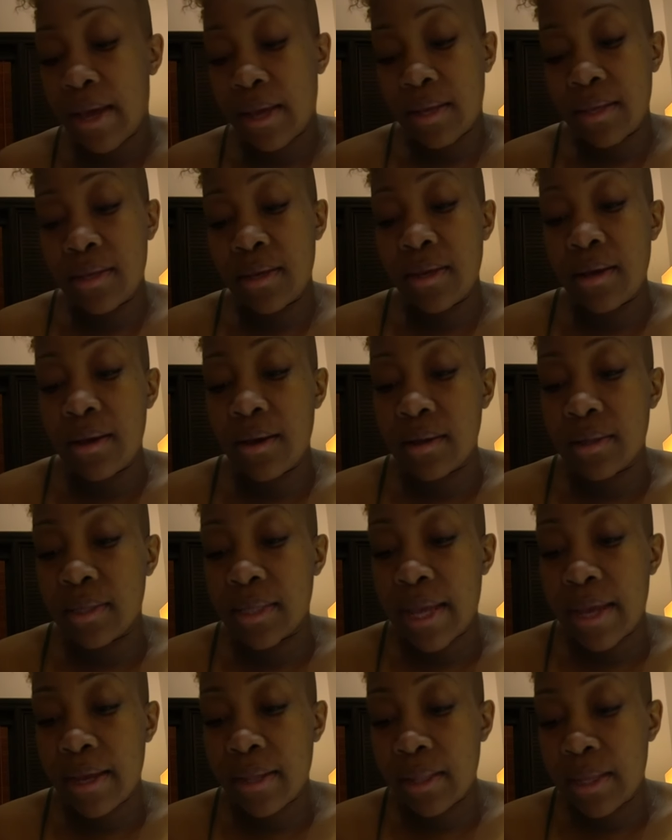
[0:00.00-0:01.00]
I can tell y'all
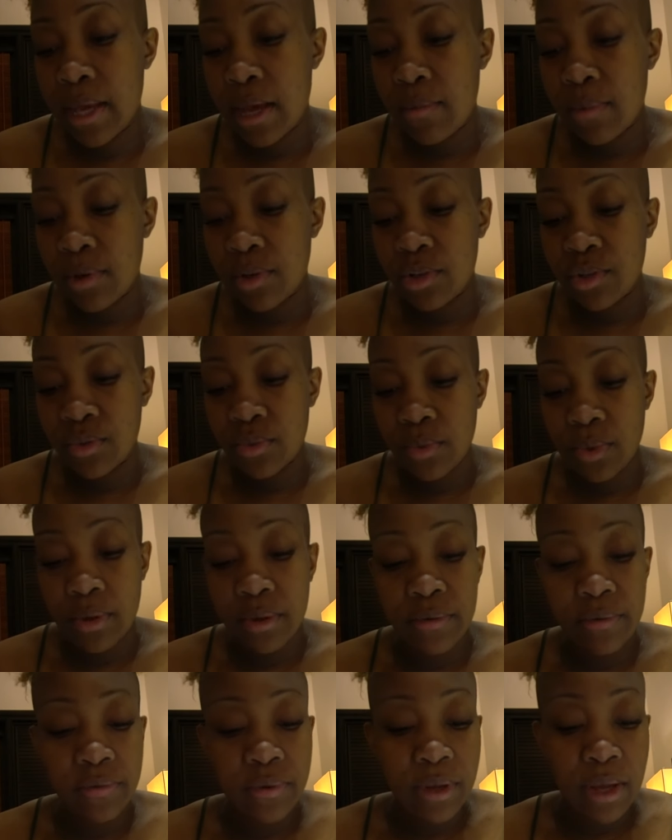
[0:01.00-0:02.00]
exactly how much it's
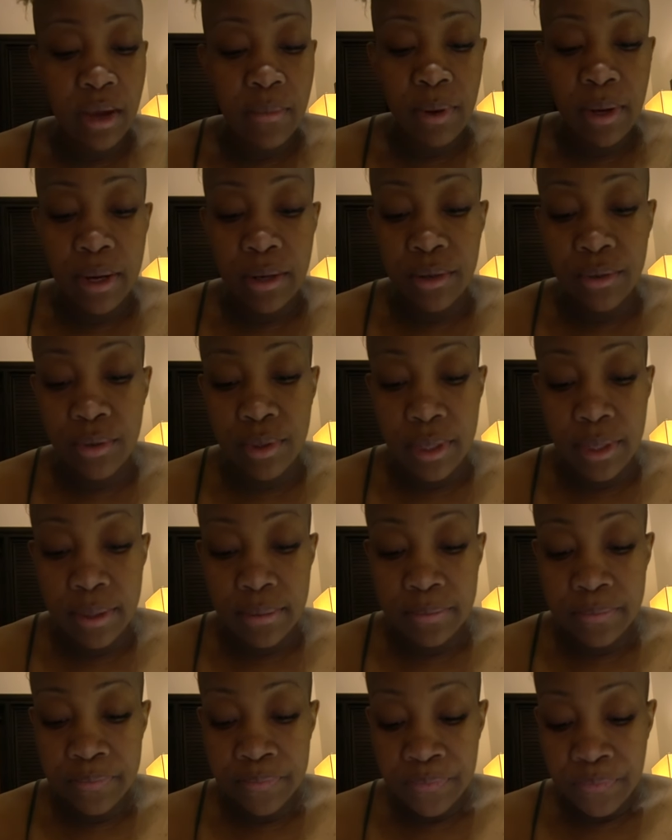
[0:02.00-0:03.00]
worth. How about I do
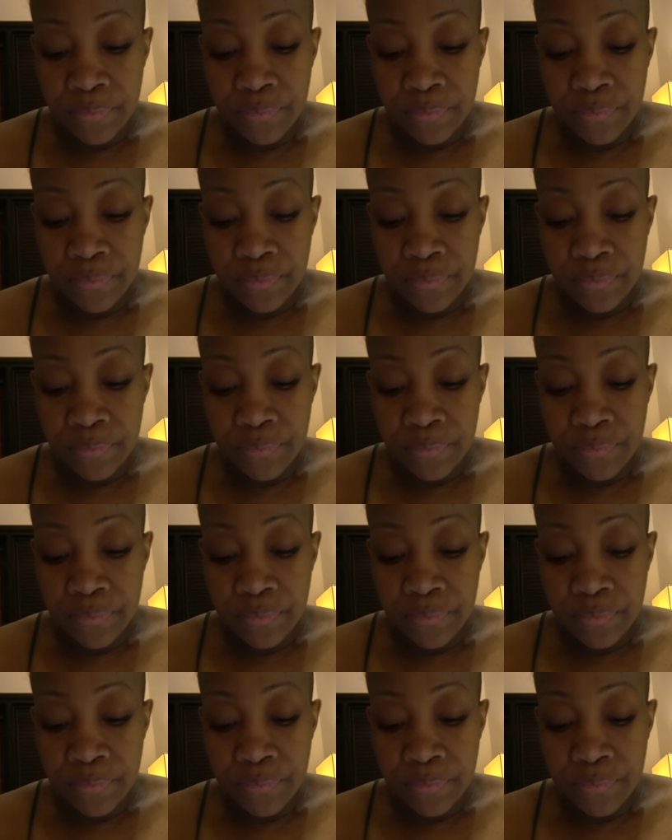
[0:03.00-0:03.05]
that?